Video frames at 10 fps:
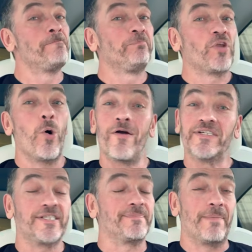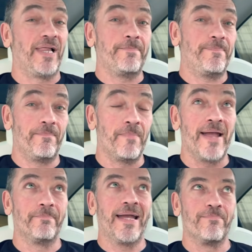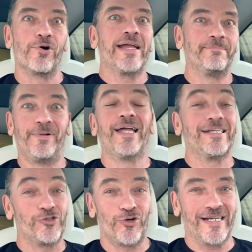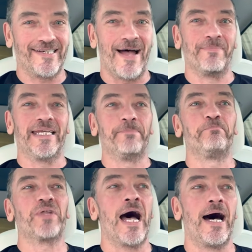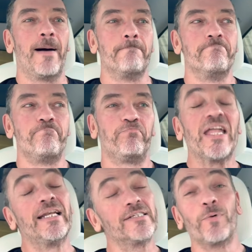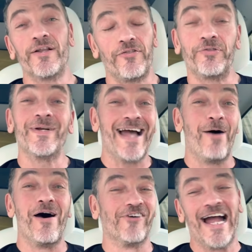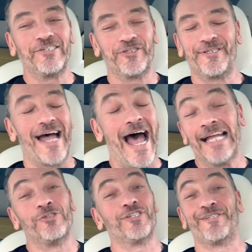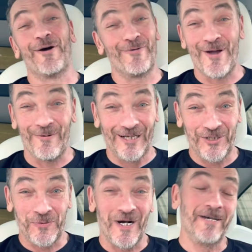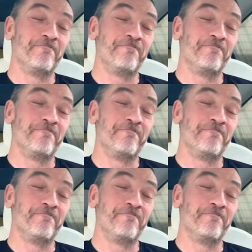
or if it's just my brain playing tricks on me. It is one of the three, however. I just don't know which one.